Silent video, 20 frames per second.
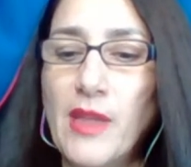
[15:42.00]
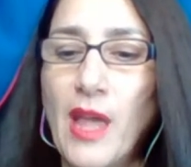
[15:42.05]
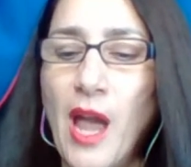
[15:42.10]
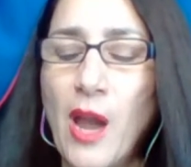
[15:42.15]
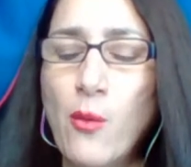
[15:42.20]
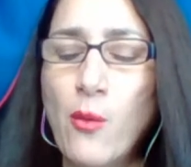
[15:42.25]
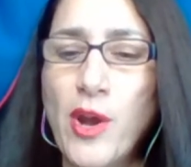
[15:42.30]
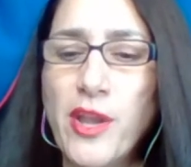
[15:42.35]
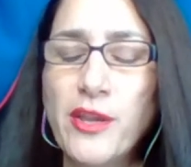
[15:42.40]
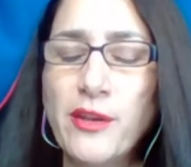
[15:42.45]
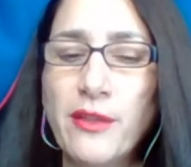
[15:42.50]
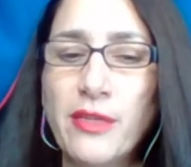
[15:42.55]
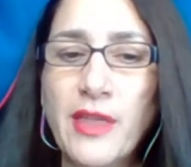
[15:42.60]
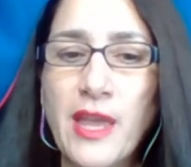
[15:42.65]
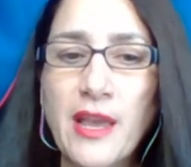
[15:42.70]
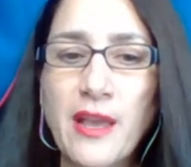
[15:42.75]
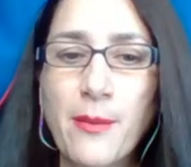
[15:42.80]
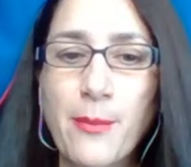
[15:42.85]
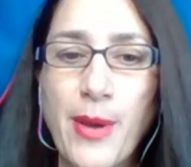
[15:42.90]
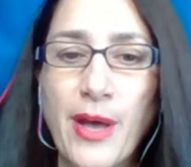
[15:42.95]
I want you to
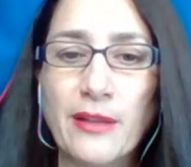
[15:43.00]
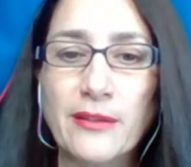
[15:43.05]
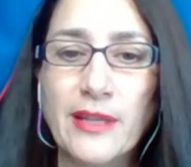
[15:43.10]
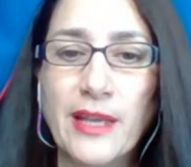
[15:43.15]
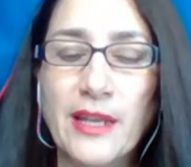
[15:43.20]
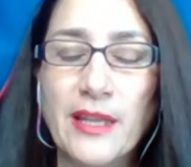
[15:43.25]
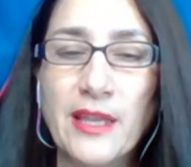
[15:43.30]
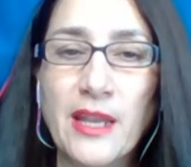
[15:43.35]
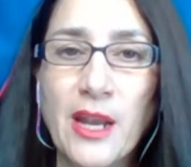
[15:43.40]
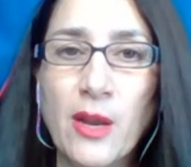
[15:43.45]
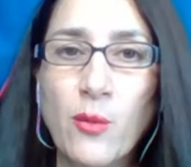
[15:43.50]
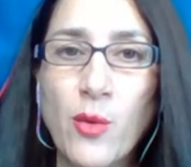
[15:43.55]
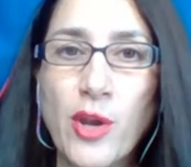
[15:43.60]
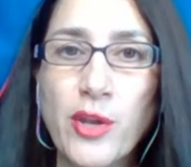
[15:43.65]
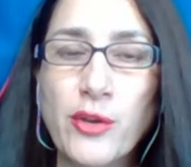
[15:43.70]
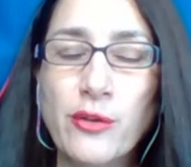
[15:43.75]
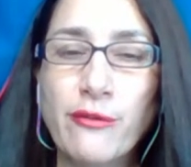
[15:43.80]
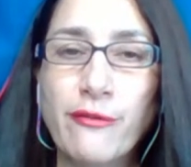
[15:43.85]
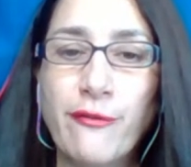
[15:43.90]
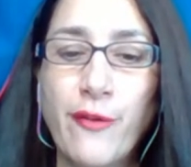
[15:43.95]
think about that. And then I want
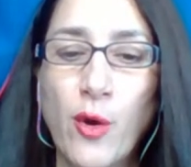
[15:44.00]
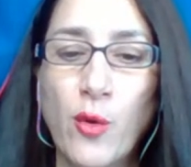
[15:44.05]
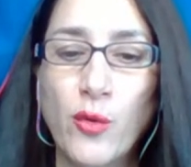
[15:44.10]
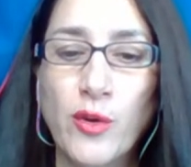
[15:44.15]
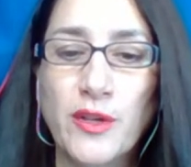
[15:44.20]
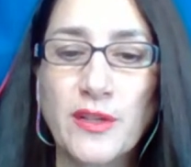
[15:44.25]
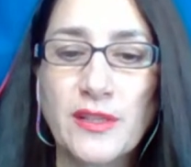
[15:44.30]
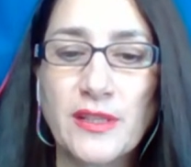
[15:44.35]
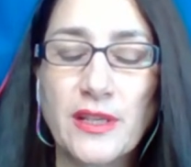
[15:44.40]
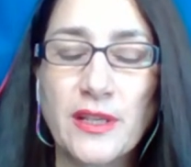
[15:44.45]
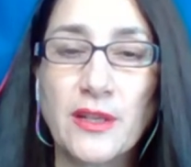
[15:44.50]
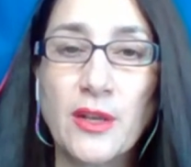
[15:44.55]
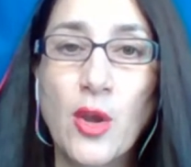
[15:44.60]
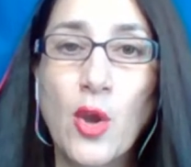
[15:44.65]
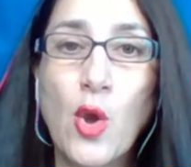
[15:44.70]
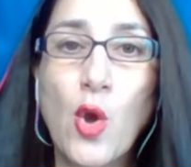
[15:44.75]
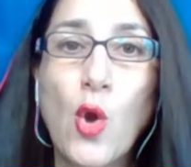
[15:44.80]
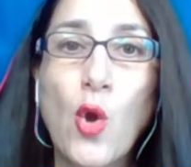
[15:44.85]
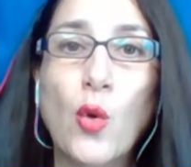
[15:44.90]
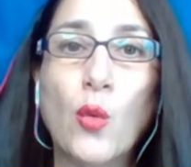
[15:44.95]
you to focus on
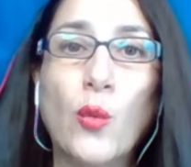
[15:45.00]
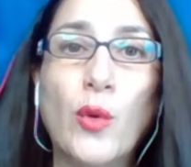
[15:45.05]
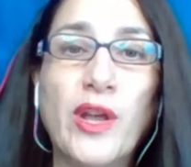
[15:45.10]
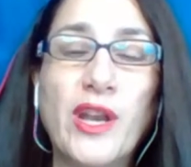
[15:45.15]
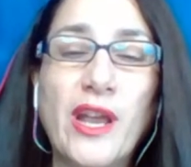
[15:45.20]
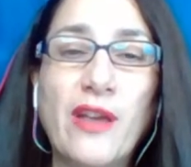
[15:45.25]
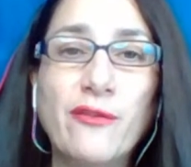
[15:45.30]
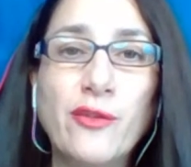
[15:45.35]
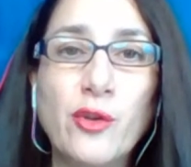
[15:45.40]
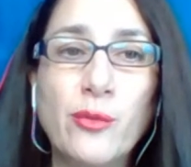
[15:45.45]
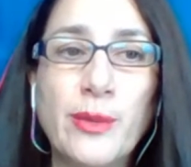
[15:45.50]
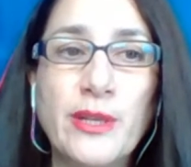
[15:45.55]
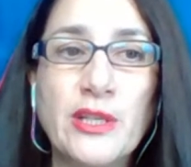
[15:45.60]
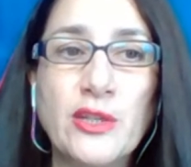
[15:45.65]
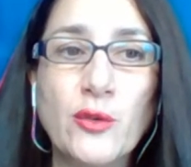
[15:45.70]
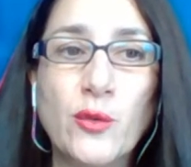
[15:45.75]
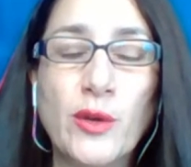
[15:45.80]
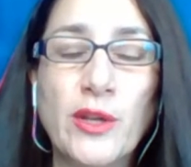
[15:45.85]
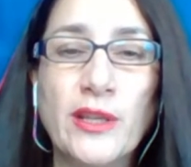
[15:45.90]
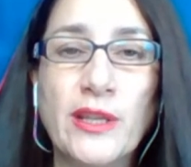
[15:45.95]
what have you been
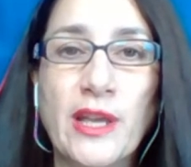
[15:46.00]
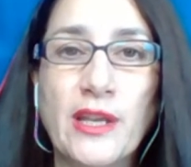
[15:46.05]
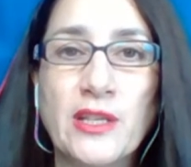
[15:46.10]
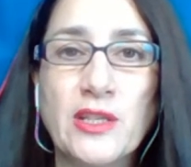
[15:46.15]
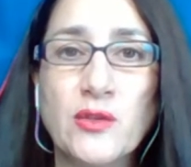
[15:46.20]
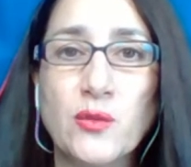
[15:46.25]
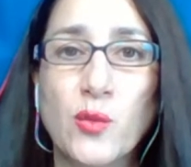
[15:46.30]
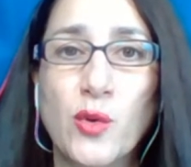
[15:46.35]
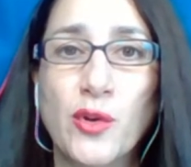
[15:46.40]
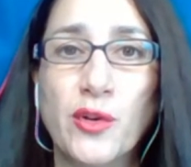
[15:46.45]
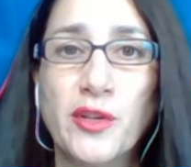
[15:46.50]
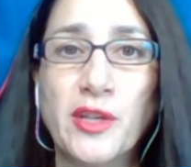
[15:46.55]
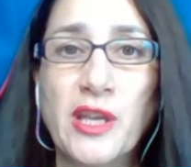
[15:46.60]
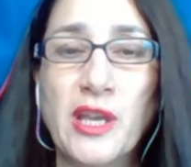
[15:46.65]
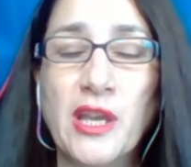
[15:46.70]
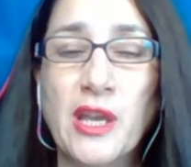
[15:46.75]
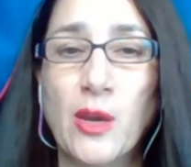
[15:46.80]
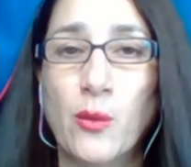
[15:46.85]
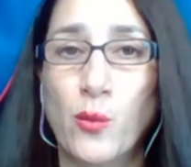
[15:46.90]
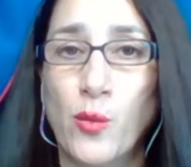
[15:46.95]
doing that is
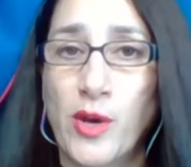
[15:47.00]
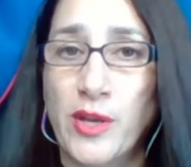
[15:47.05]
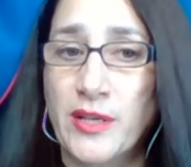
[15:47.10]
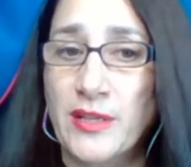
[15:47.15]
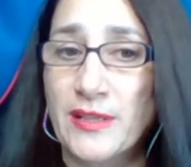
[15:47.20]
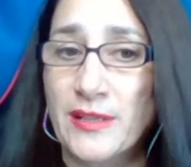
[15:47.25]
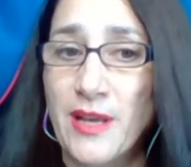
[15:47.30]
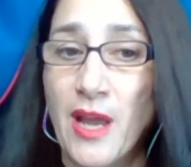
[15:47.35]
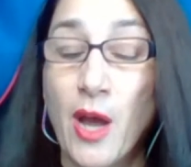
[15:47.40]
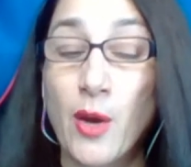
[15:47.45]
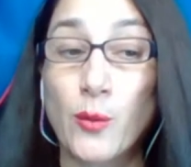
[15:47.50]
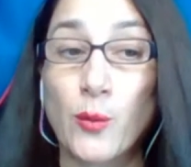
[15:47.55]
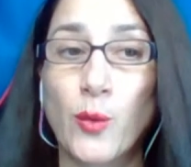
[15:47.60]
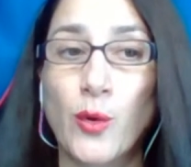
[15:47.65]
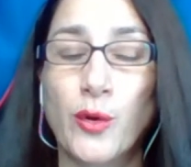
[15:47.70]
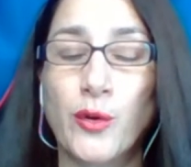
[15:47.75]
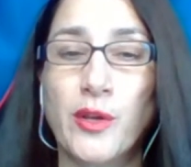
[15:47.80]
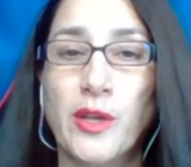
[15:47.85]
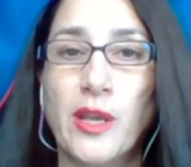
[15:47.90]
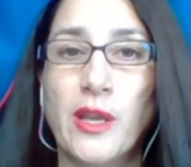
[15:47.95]
working and what is not
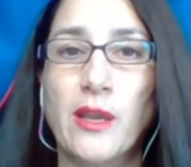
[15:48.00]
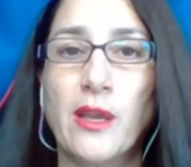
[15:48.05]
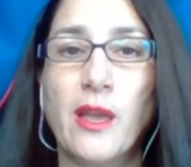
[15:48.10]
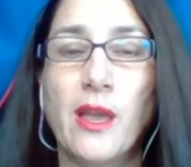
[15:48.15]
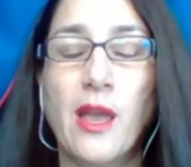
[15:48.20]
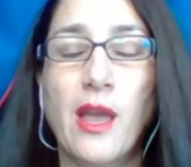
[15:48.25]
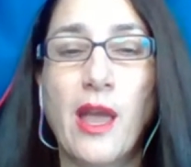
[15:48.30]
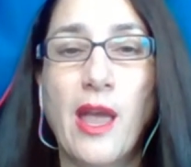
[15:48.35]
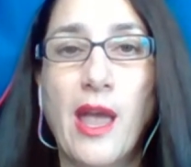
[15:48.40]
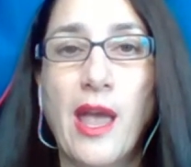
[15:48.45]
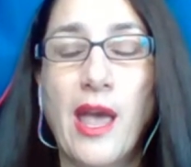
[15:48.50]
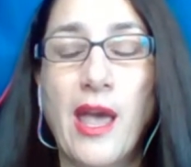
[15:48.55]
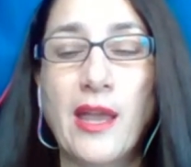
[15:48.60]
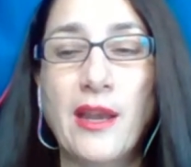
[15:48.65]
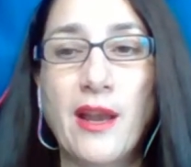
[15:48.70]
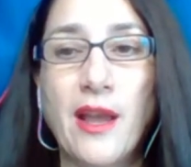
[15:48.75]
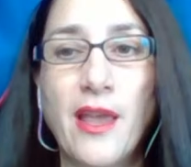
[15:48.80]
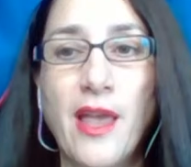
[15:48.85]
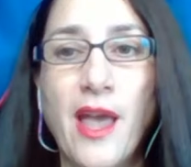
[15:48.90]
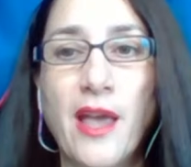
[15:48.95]
working. And
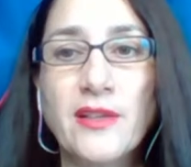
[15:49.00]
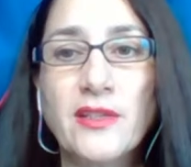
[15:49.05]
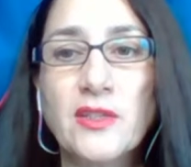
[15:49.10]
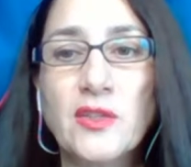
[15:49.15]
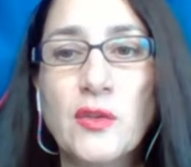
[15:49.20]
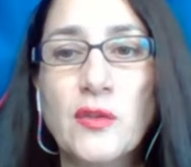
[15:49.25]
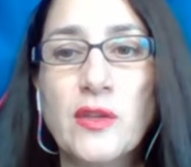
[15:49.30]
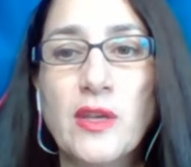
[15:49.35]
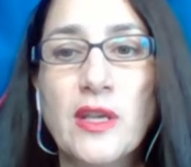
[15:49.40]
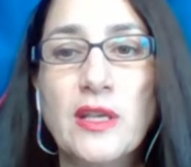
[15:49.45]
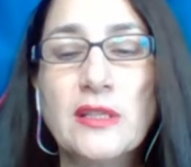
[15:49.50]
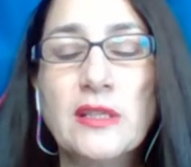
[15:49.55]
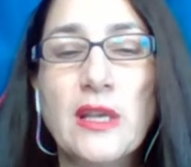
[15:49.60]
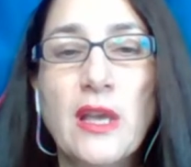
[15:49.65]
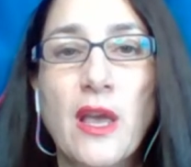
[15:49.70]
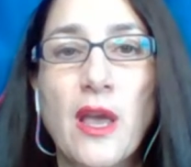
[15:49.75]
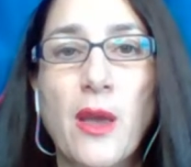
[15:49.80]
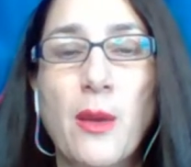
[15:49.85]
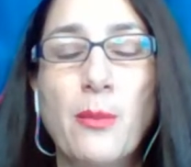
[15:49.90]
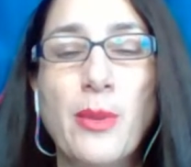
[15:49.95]
I ask you this
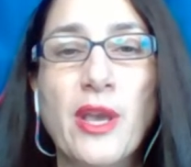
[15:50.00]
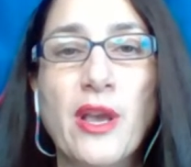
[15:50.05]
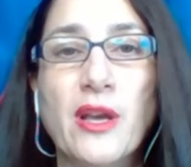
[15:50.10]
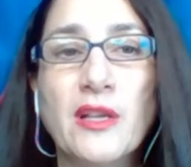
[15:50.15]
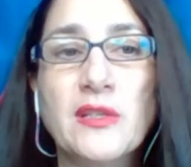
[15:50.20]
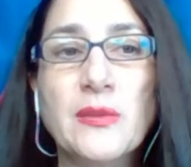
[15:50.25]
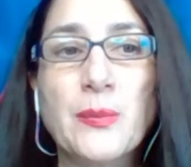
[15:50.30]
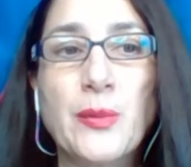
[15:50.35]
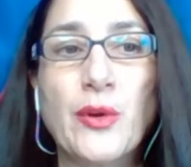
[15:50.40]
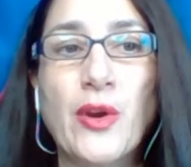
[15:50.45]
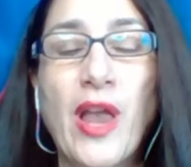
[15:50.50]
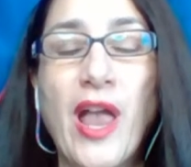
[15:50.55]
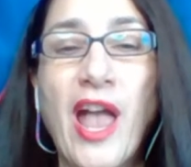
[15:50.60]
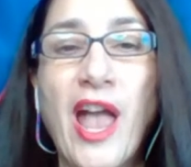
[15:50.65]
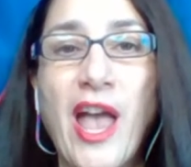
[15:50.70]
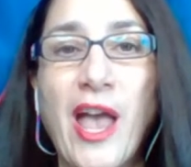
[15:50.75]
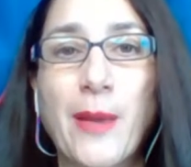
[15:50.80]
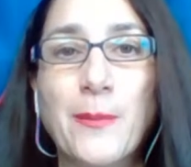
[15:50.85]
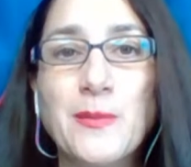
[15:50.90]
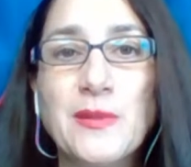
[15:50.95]
because
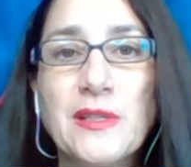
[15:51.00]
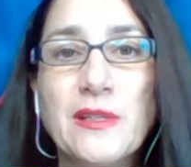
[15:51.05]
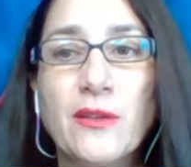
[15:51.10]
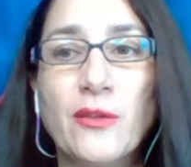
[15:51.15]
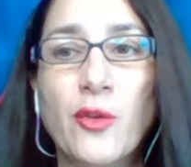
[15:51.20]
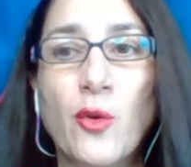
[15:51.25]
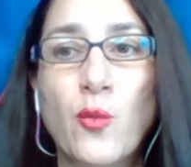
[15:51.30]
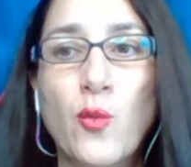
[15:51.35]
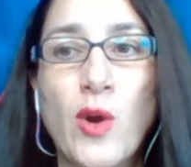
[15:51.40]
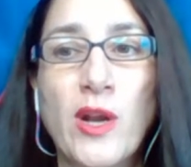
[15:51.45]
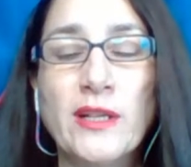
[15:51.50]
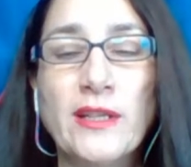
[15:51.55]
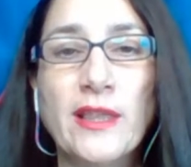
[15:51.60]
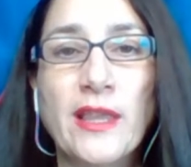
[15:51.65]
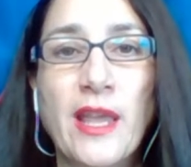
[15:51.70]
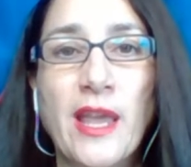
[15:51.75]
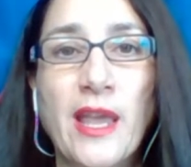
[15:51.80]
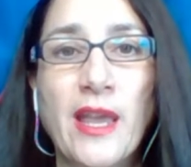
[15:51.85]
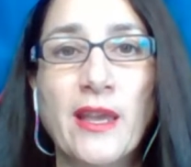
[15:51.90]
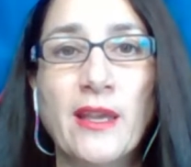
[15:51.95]
perhaps the one
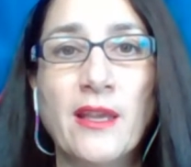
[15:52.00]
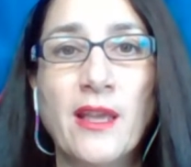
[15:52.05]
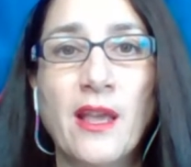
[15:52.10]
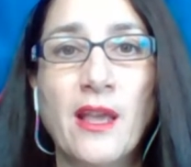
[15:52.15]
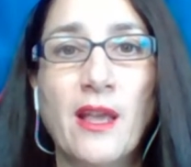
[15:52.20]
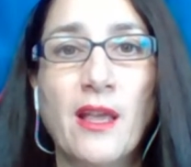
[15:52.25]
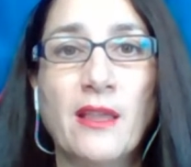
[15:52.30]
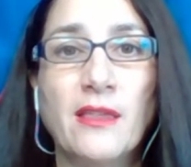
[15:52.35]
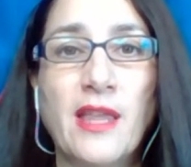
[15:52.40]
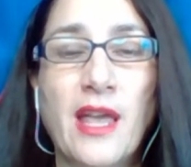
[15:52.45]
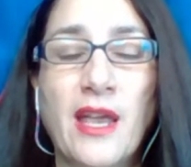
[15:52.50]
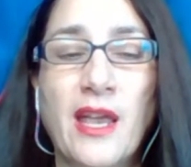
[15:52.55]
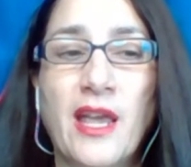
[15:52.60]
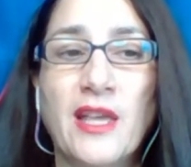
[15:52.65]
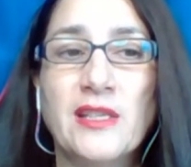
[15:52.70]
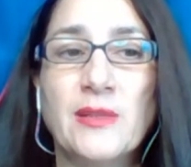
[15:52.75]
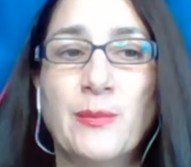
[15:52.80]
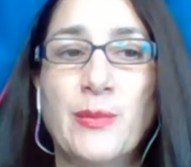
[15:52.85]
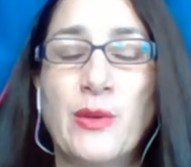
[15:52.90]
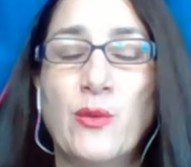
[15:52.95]
thing that
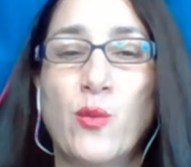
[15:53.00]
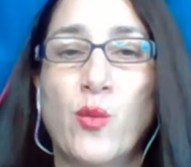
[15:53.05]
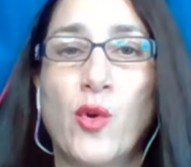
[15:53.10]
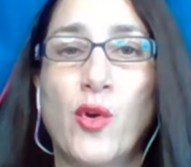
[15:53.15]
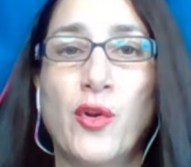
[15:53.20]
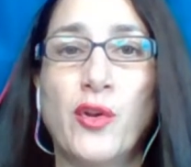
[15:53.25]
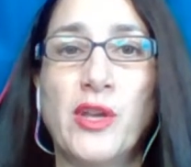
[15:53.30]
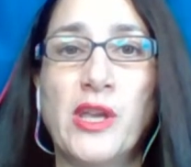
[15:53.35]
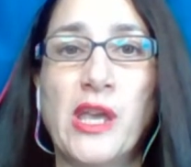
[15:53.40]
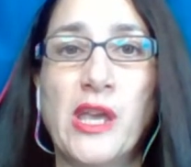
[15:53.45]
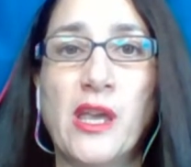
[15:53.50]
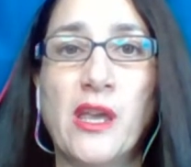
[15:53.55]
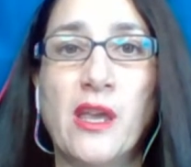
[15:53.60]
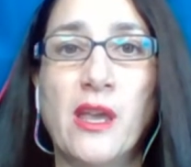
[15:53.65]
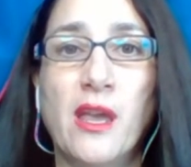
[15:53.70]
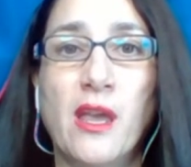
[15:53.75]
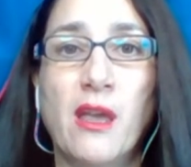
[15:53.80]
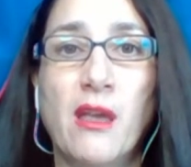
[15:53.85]
has been working